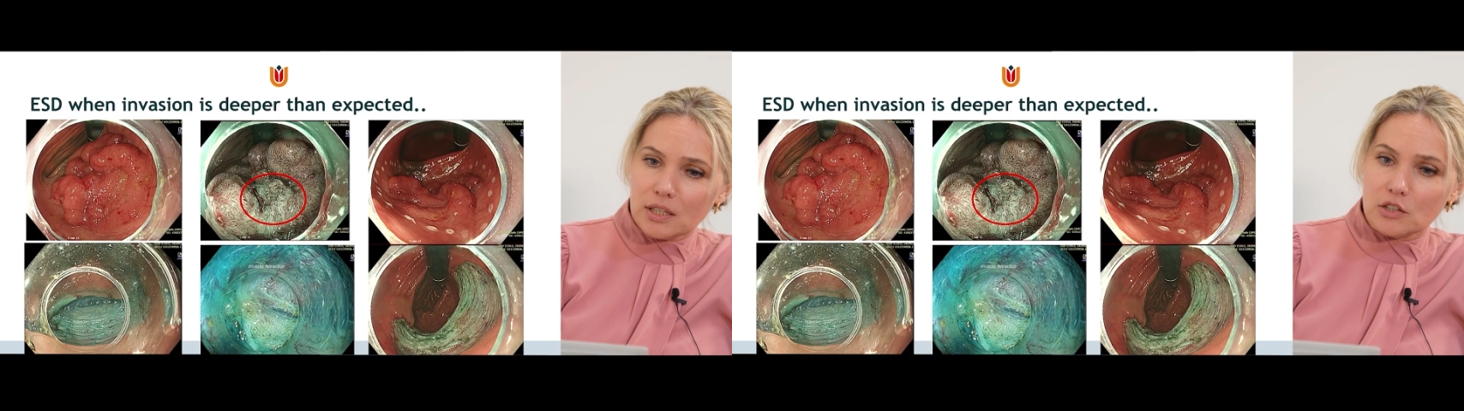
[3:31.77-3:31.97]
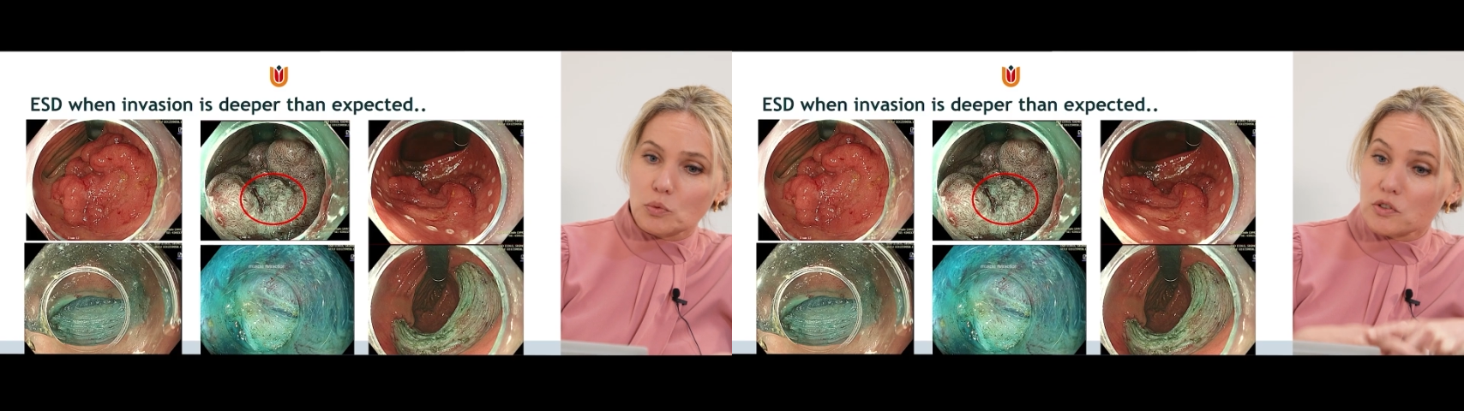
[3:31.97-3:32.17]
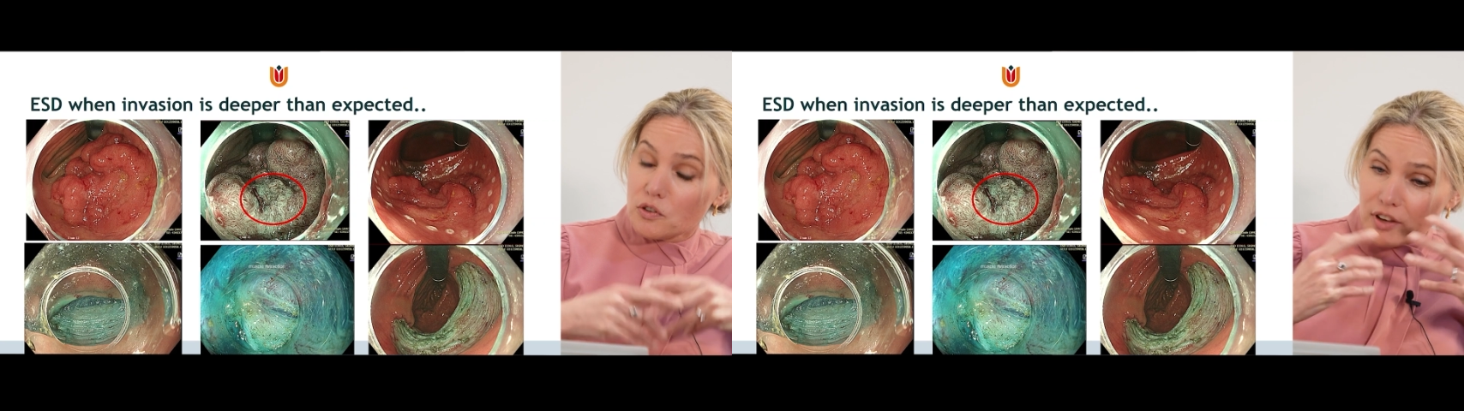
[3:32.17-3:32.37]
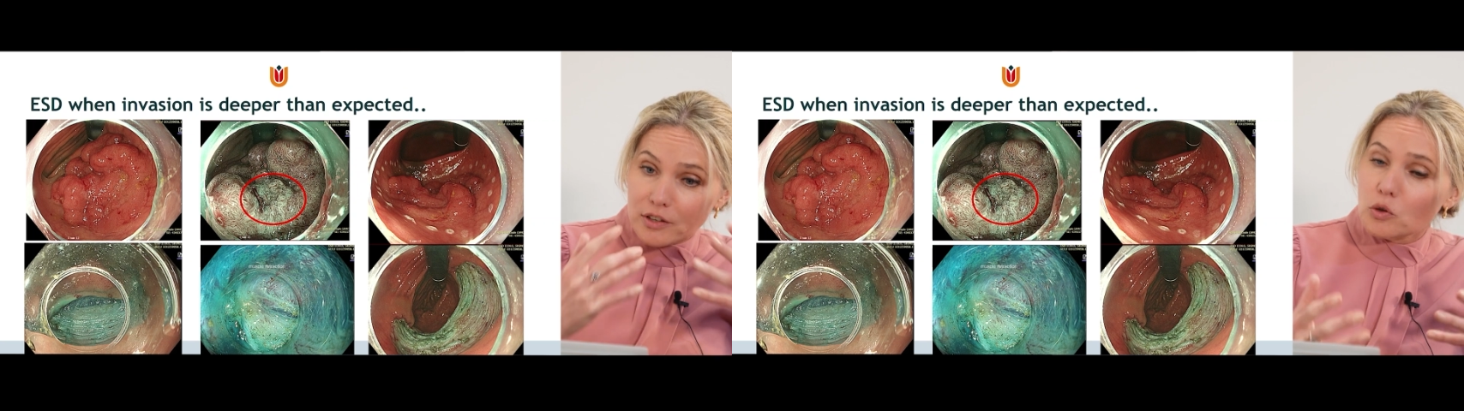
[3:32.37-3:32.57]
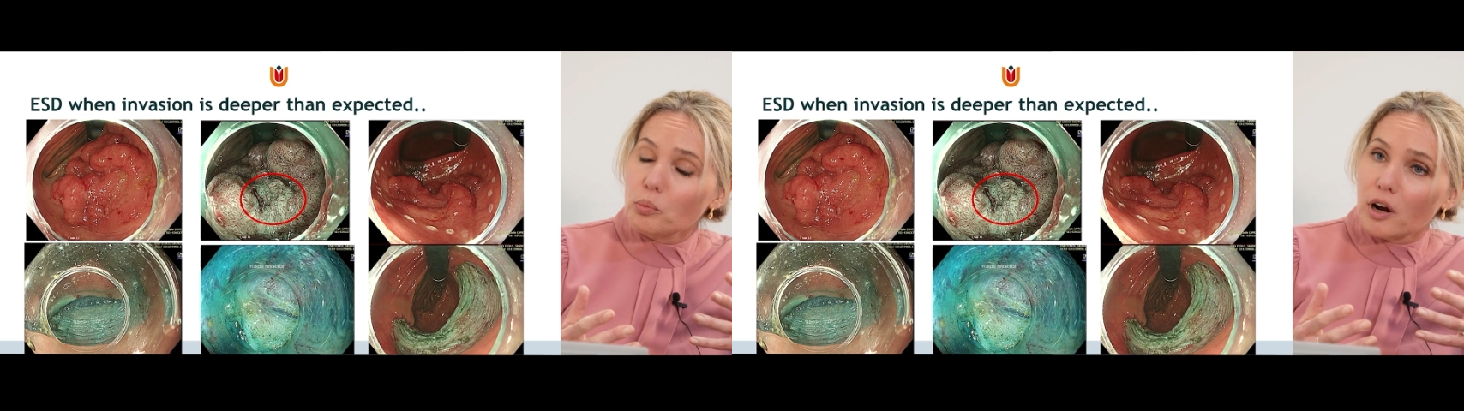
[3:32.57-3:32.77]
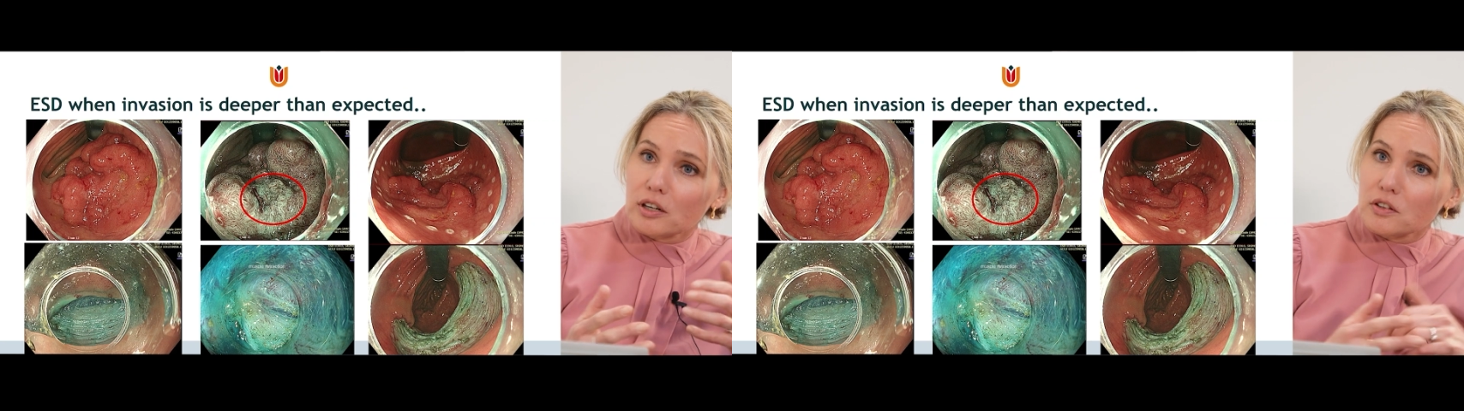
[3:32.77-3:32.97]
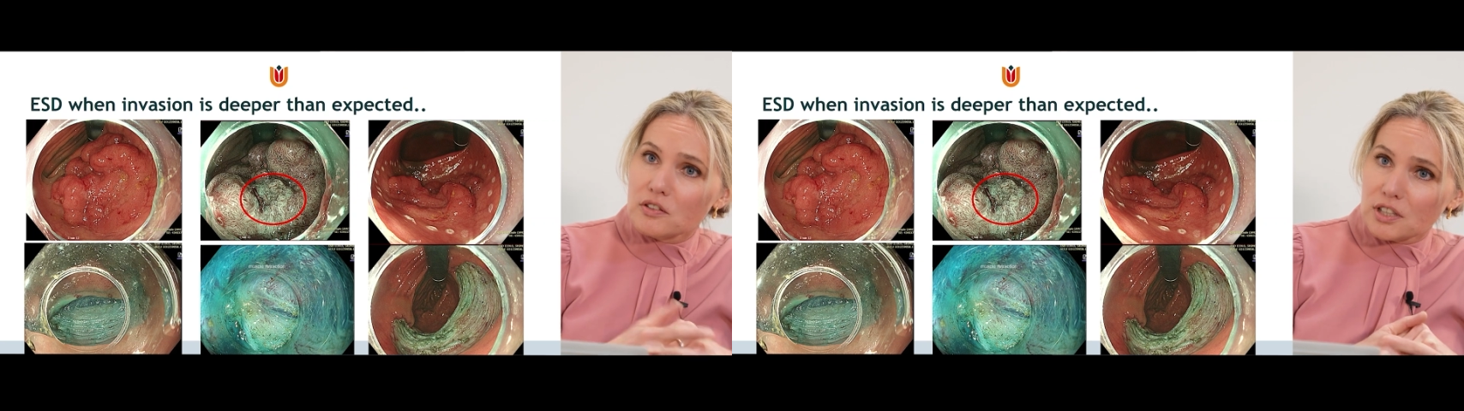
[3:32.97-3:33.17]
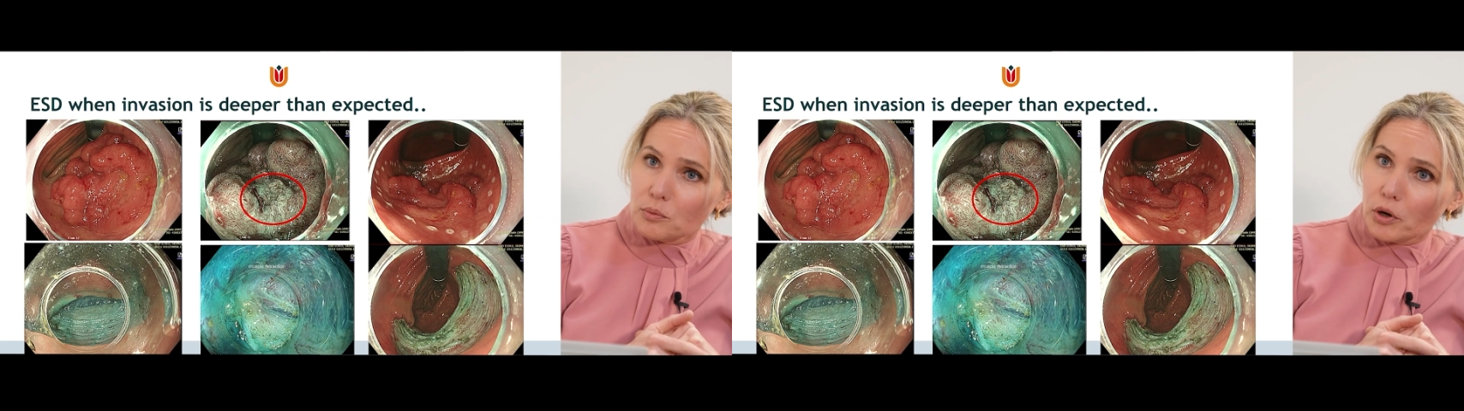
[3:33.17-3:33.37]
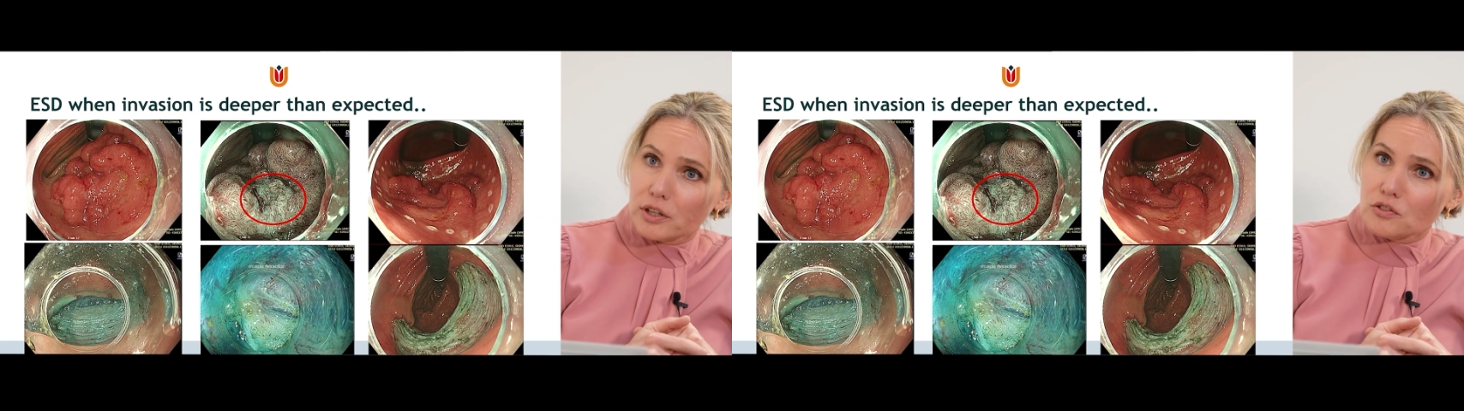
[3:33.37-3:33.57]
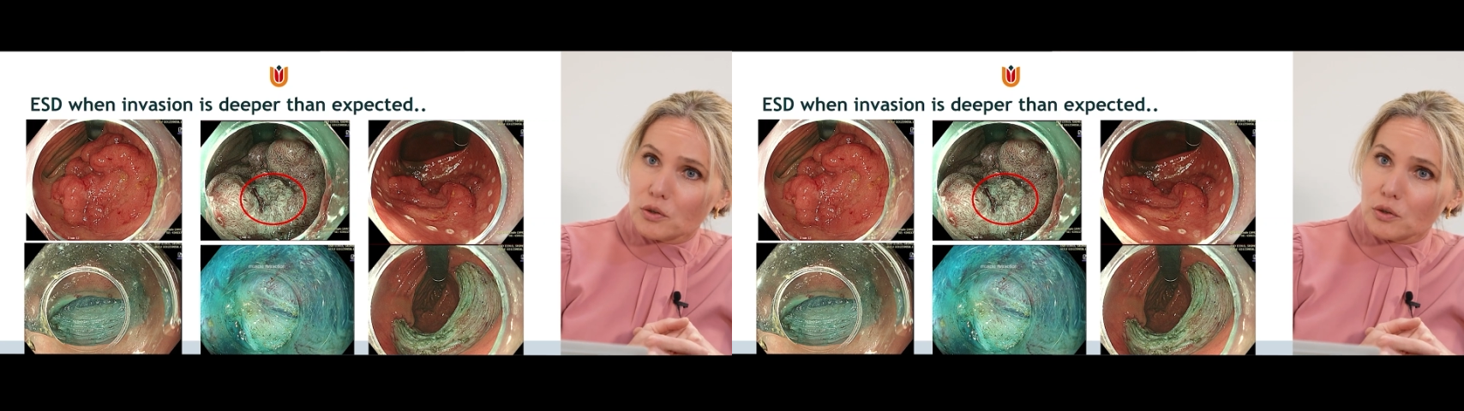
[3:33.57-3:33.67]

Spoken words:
This was the ventral part of the sigmoid,